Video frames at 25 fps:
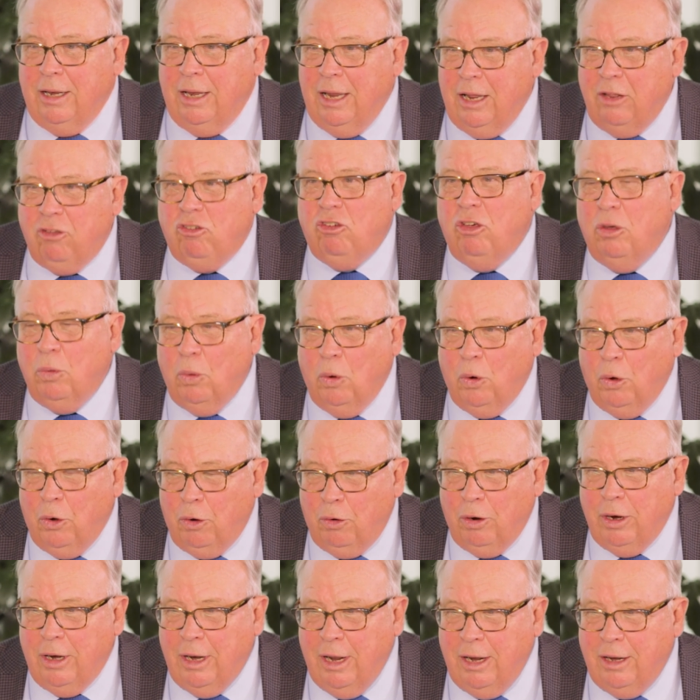Did you
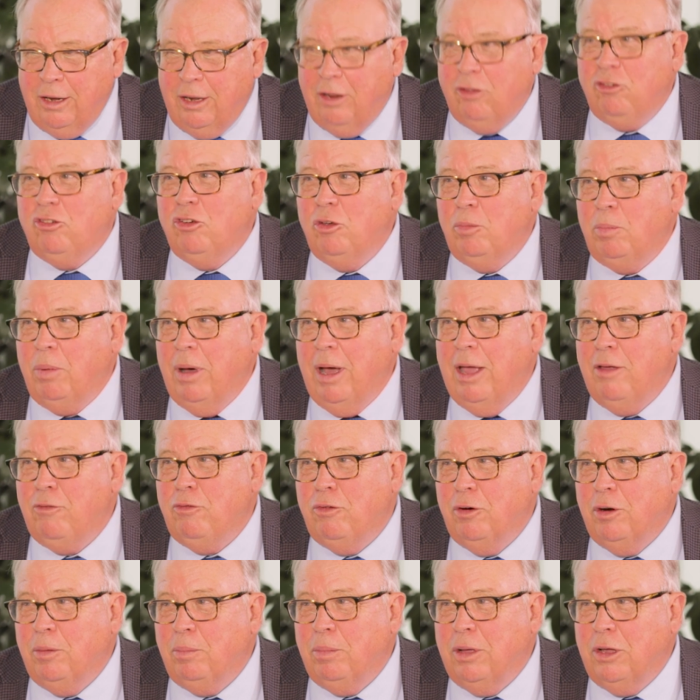order it and did you pay
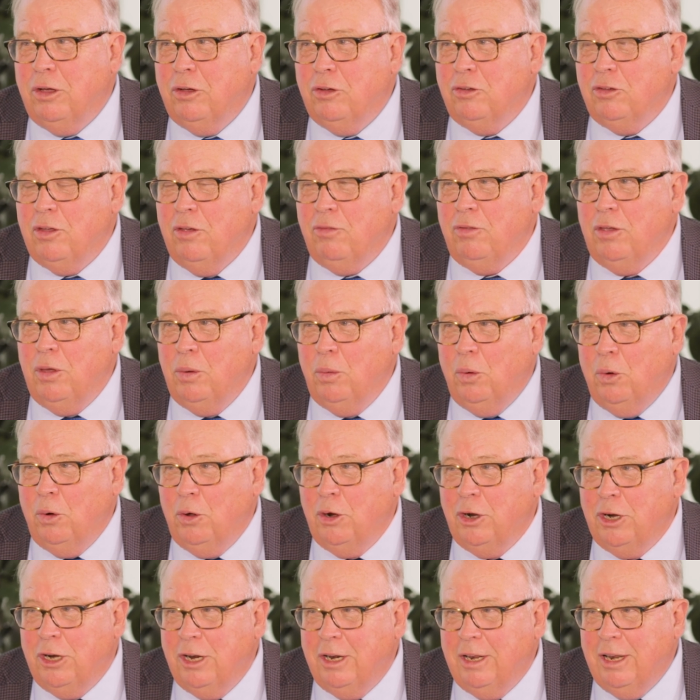for it? Because if you
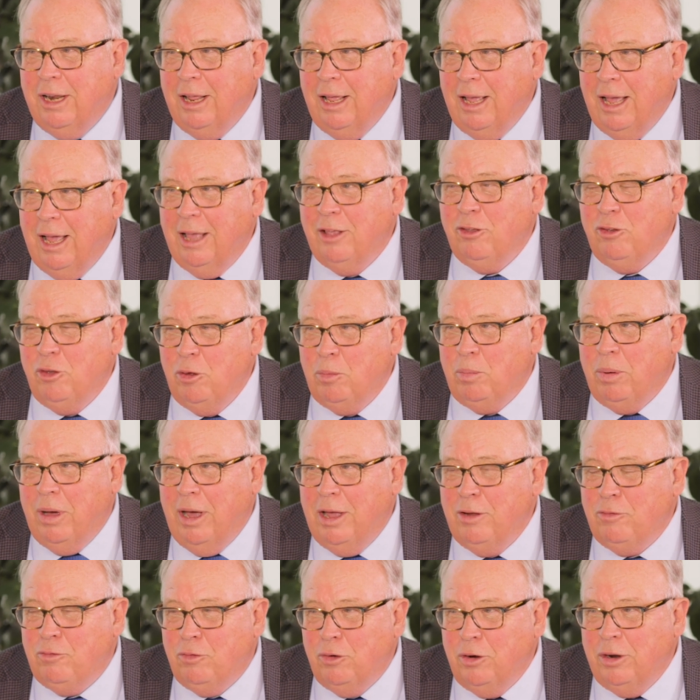ordered it and you
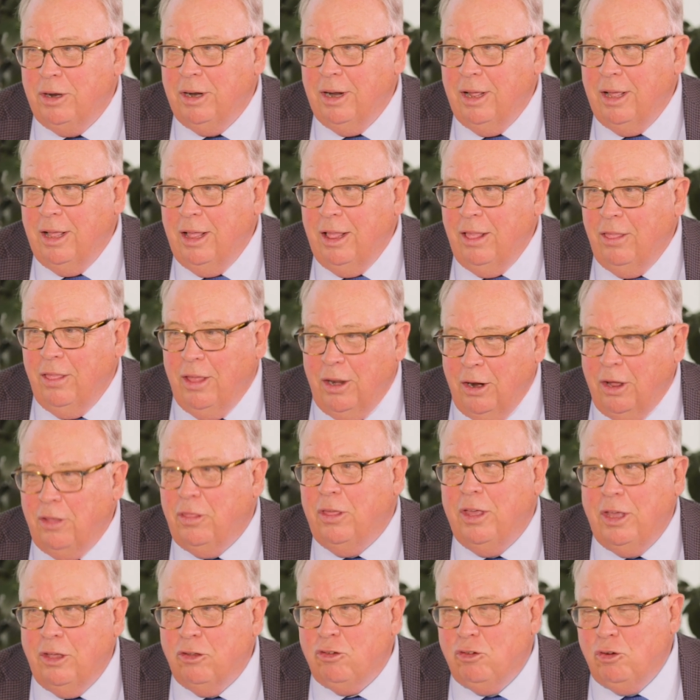paid for it, then I
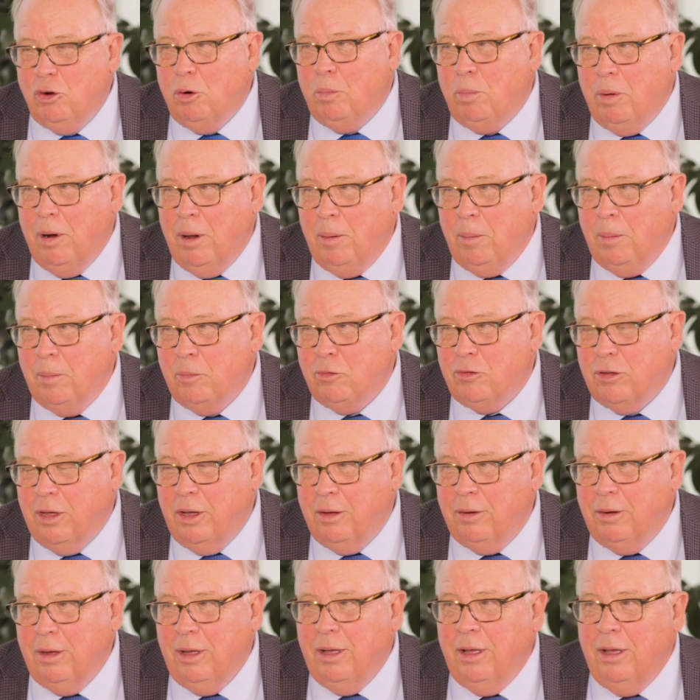think it's your problem.
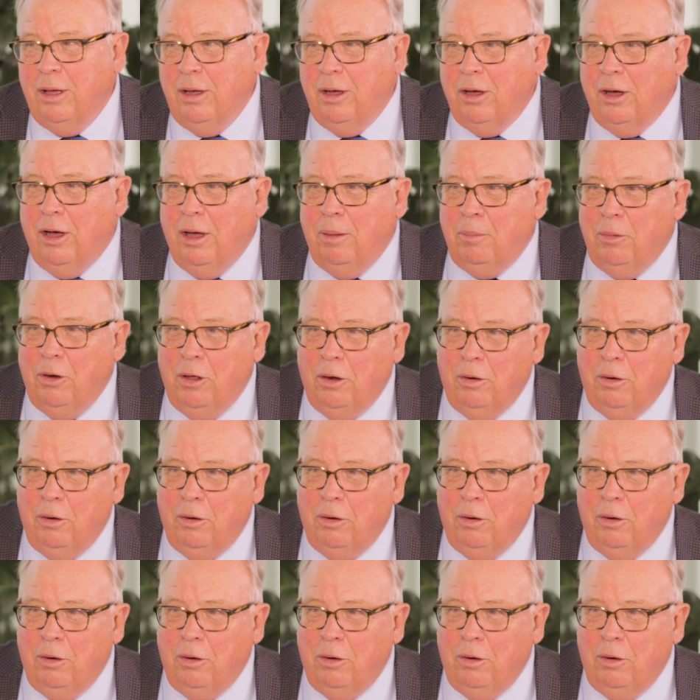So I'm